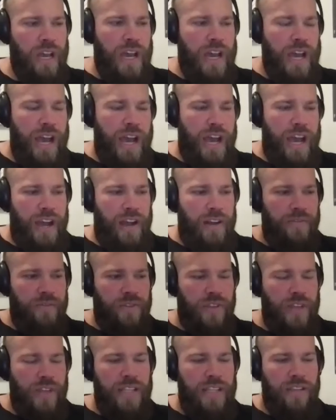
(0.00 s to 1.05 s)

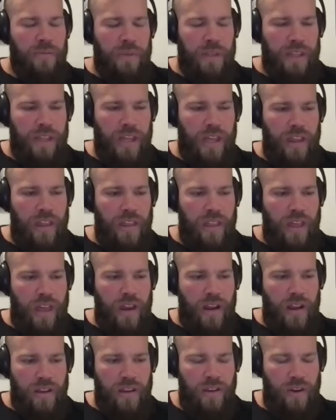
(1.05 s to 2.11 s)
So that's something
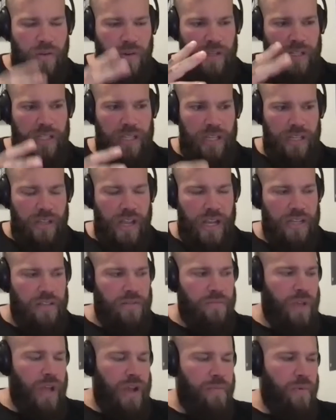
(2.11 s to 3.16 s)
that you always see like
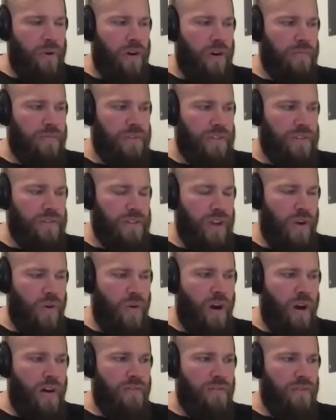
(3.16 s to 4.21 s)
some light bulbs go
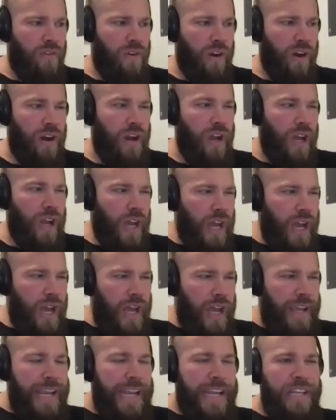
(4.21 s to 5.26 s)
off for.
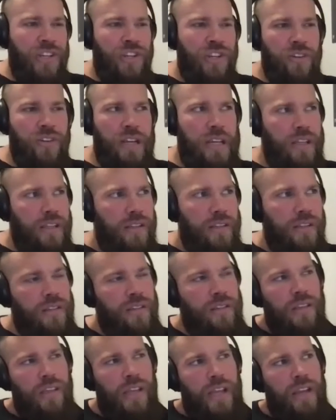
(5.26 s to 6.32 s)

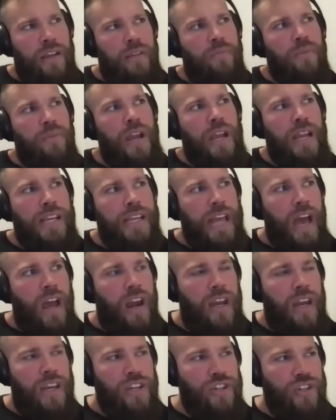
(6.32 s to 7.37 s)
Injuries, like breaking
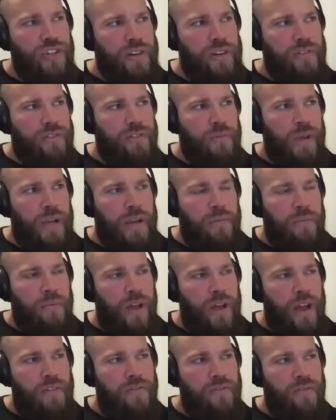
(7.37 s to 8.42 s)
down an injury from like
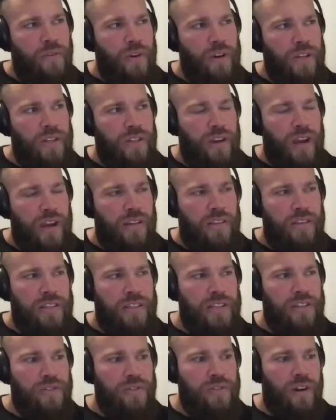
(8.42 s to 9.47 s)
applied force greater than
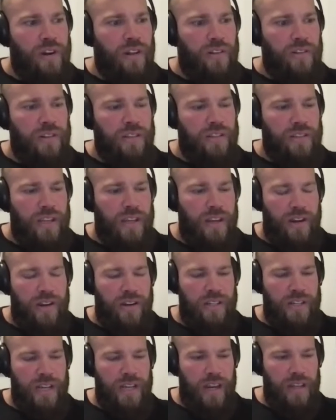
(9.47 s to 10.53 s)
tissue tolerance, and
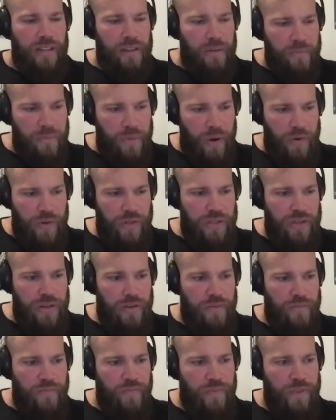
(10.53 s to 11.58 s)
understanding that most,
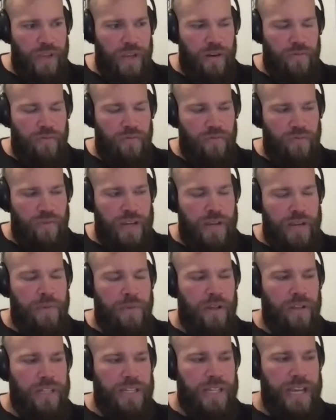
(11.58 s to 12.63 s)
you know,
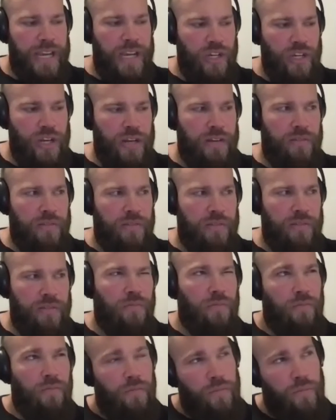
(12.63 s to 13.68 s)
rehabilitation
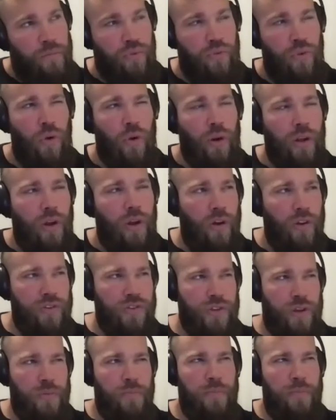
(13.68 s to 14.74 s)
protocols are